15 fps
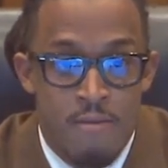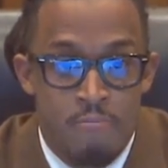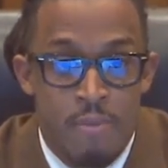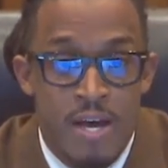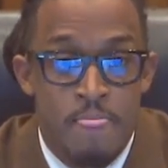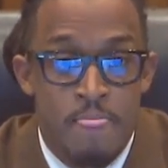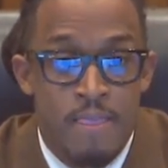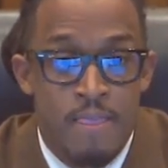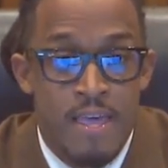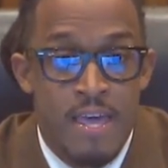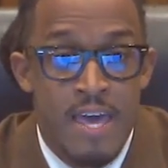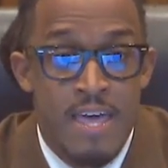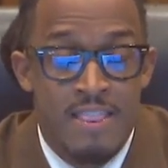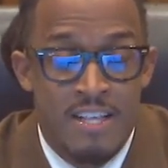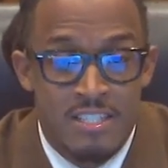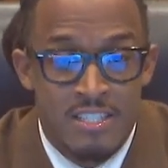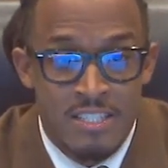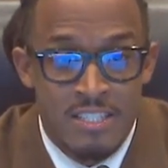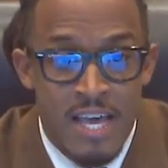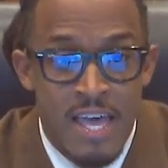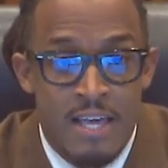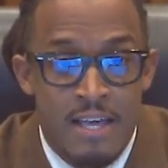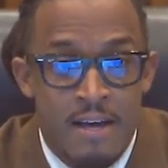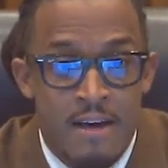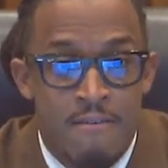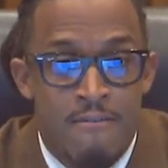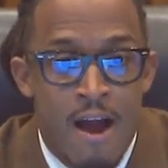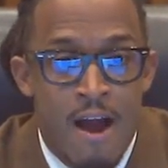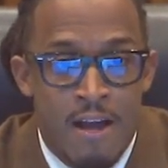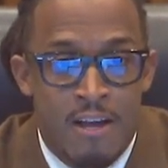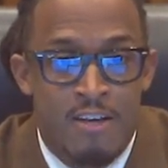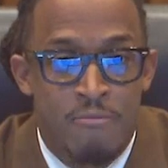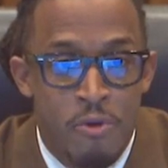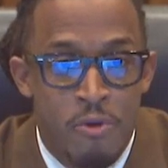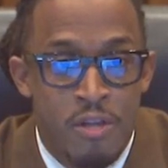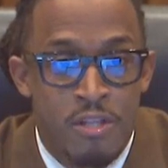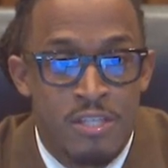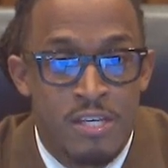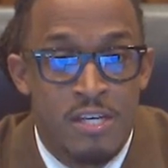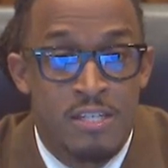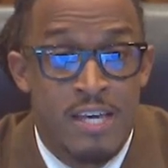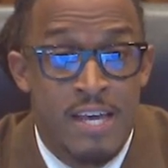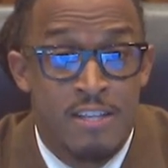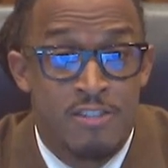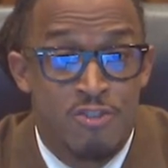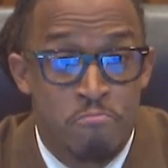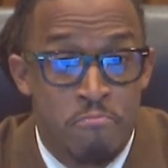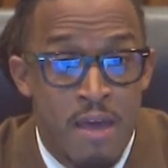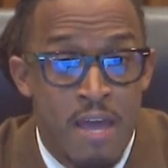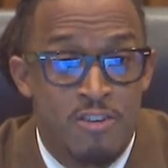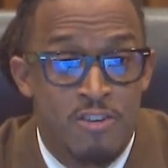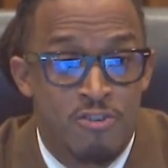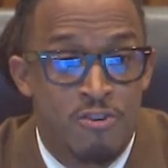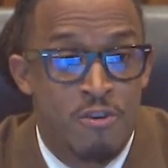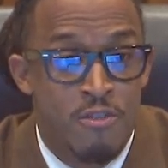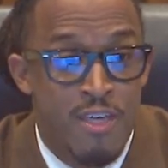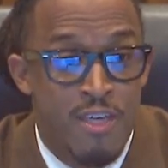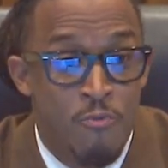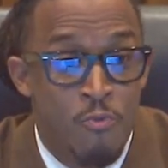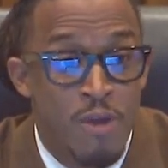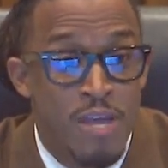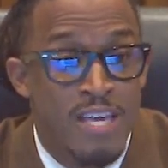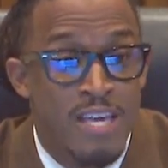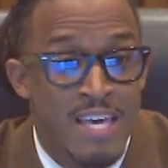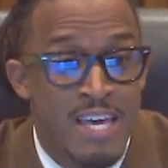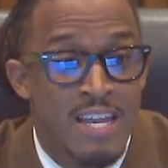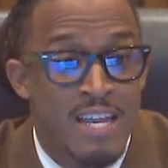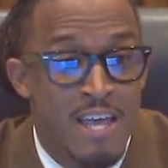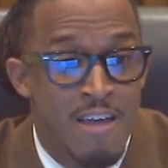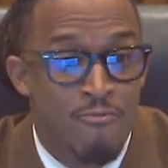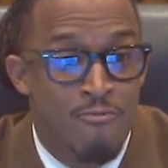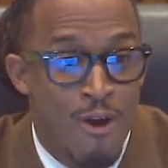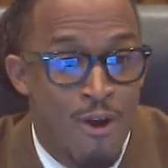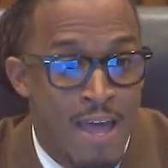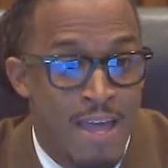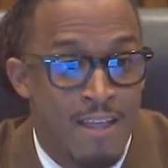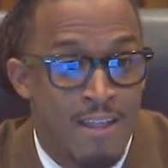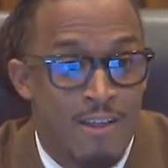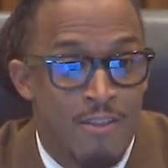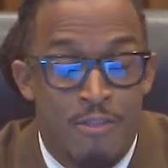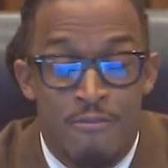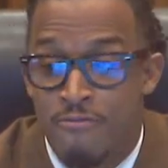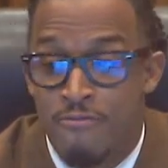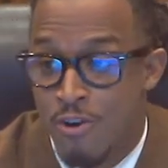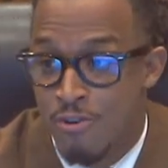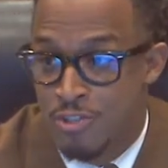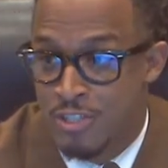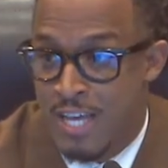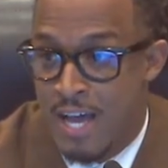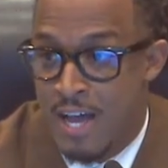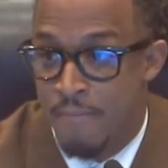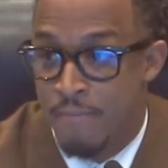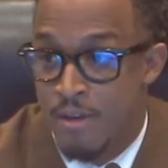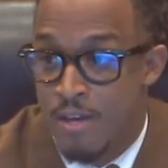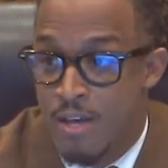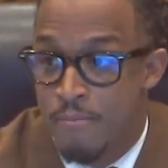But in the sake of our communities and to make sure that we get it right the first time,